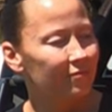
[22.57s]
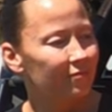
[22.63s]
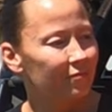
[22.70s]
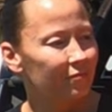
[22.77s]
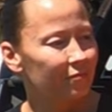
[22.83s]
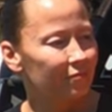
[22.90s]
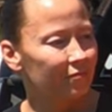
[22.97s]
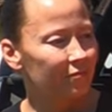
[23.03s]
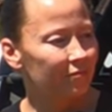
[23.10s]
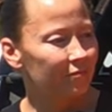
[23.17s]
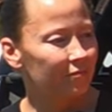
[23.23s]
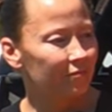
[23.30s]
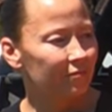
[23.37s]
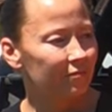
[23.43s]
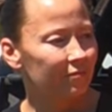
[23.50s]

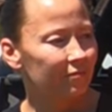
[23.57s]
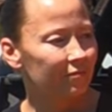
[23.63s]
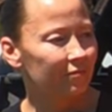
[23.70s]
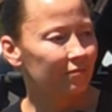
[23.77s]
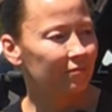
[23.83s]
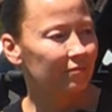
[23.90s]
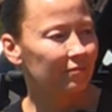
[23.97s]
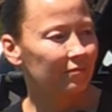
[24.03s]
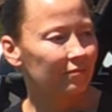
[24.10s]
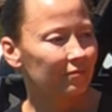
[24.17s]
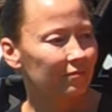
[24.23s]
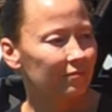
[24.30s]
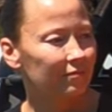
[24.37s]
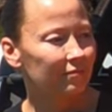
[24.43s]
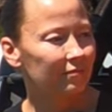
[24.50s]

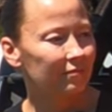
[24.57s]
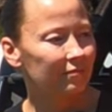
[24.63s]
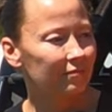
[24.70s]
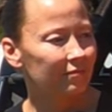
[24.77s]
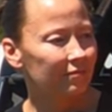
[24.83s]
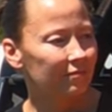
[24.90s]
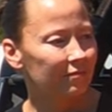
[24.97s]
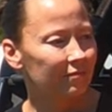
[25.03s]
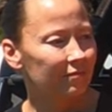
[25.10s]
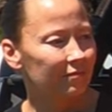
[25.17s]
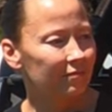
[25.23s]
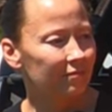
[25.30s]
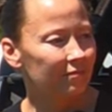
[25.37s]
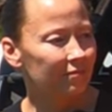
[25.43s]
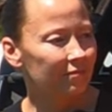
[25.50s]

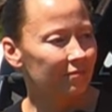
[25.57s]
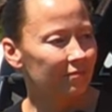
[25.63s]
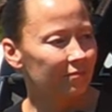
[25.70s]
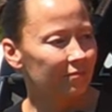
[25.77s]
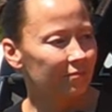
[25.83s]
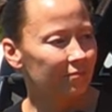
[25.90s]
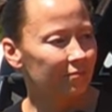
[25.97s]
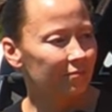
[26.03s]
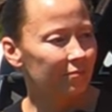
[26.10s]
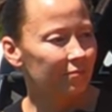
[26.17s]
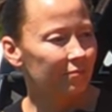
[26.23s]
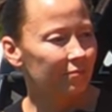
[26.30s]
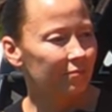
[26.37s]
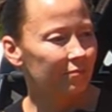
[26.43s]
The person shown says nothing.